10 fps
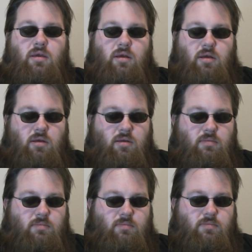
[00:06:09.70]
it.
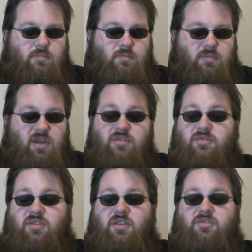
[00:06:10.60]
The
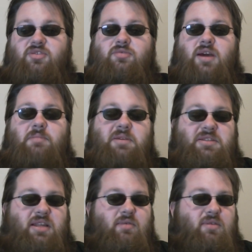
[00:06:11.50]
other two
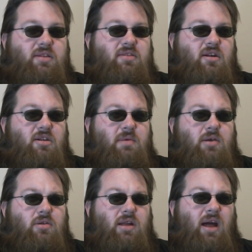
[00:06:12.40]
topics that I wanted to talk
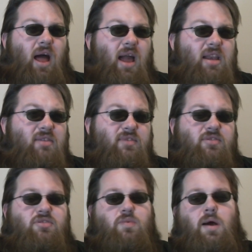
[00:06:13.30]
about are kind of
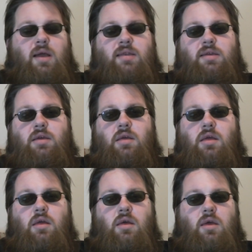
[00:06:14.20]
intertwined,
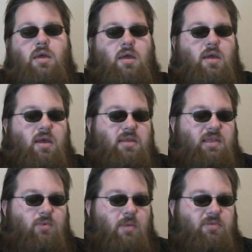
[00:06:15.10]
and
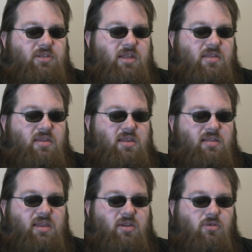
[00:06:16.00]
they represent the
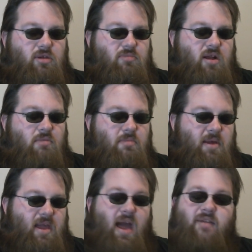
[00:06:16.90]
lingering problem
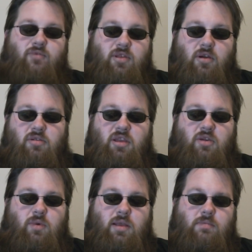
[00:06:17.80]
I have with Harley
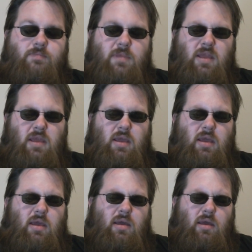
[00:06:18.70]
Quinn.
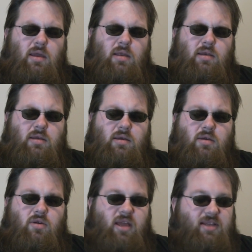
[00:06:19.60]
And
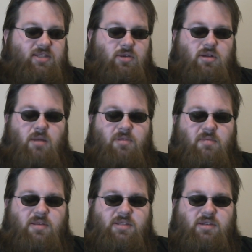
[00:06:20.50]
okay, so a couple of
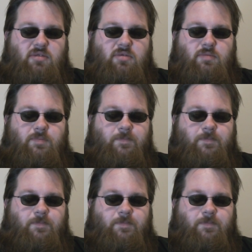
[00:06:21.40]
months ago,